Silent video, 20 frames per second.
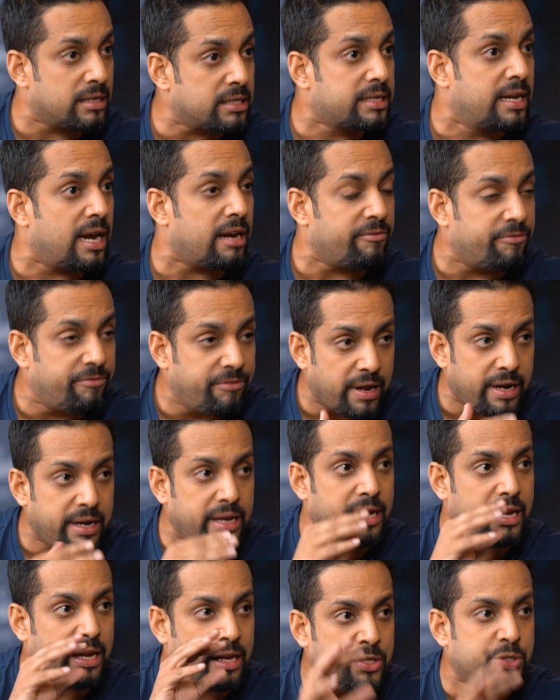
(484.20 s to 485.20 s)
actors get
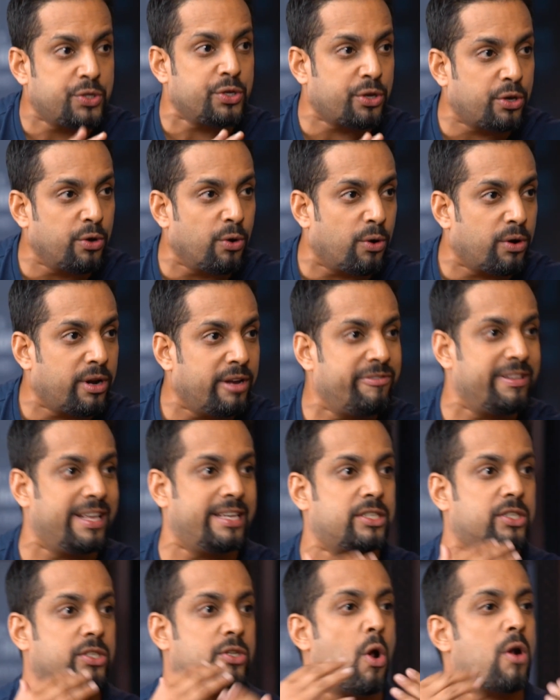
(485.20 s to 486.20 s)
very insecure if
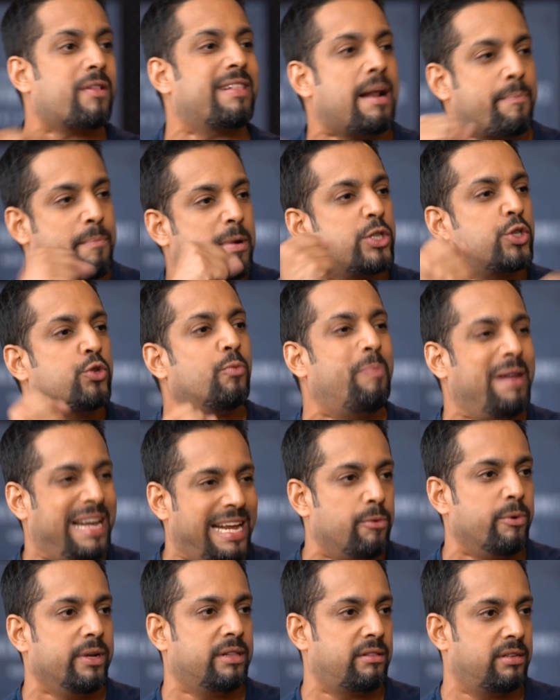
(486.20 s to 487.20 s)
there's not that much to
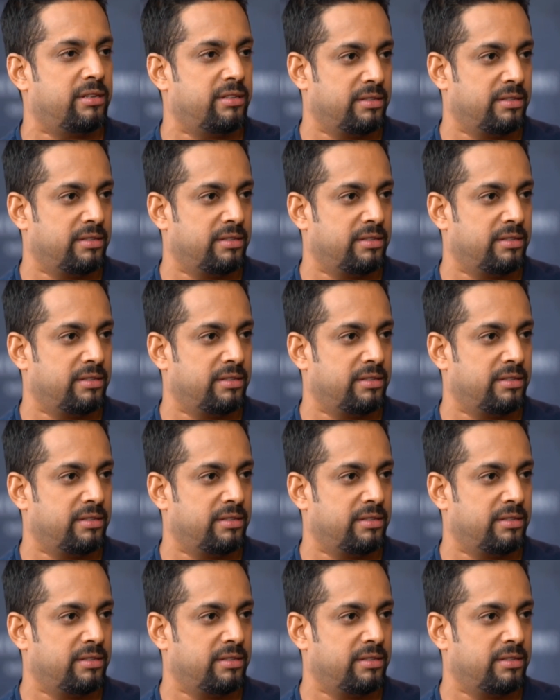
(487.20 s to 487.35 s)
play with.